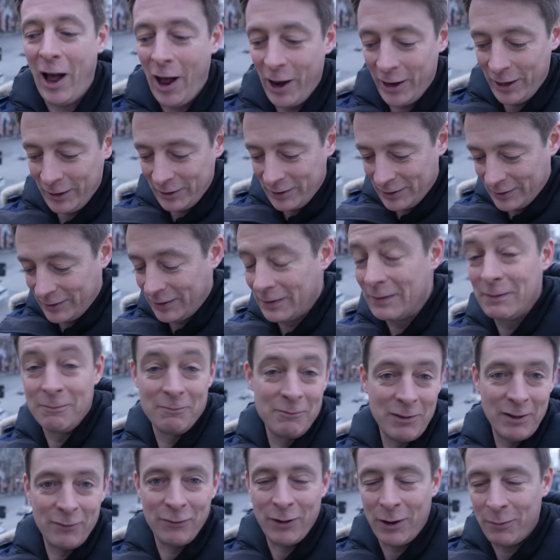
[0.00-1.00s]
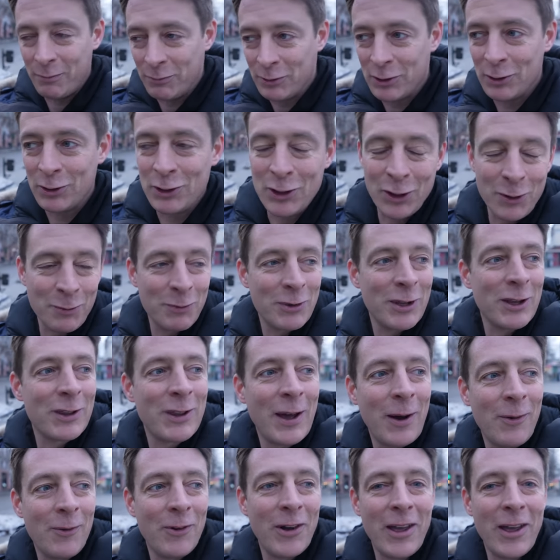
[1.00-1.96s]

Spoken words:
honest, if I'm to interpret it that